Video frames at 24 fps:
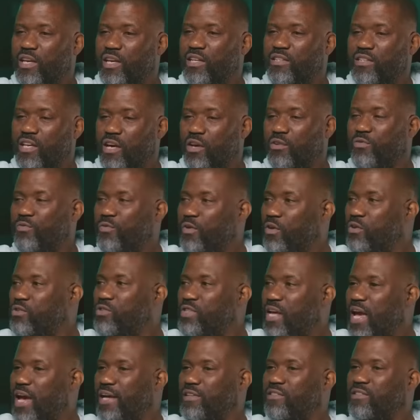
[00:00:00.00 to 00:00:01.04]
He tells Phil
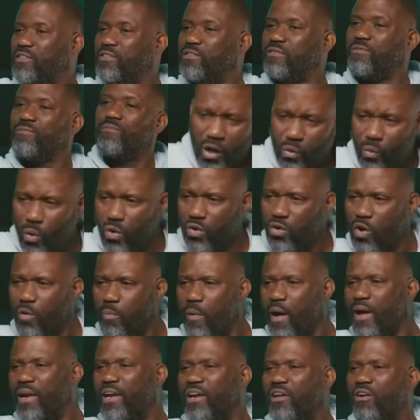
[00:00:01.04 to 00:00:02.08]
Jackson, I don't want
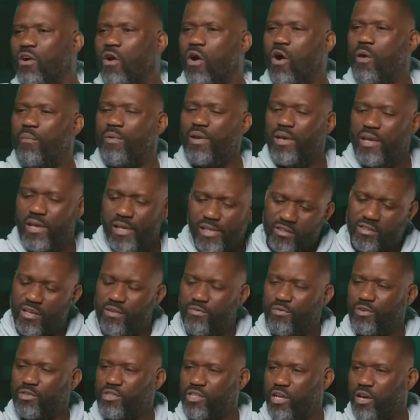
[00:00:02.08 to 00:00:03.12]
nobody to guard me
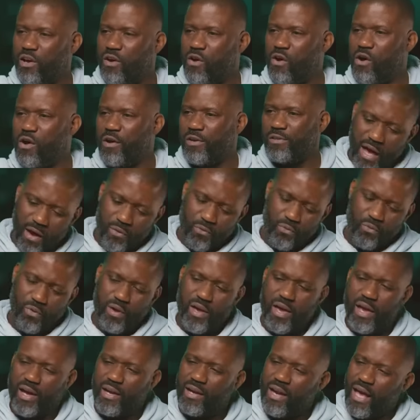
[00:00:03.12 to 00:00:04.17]
except for JR. Not
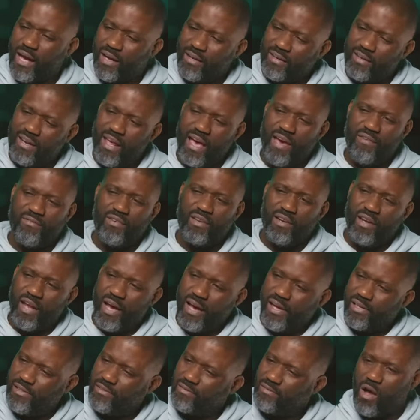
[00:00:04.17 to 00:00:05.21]
Rick, not Devean,
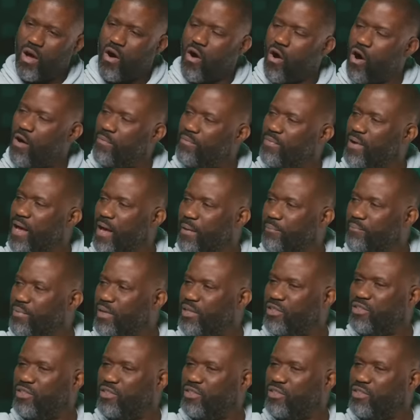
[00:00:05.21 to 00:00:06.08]
not Harp, not B.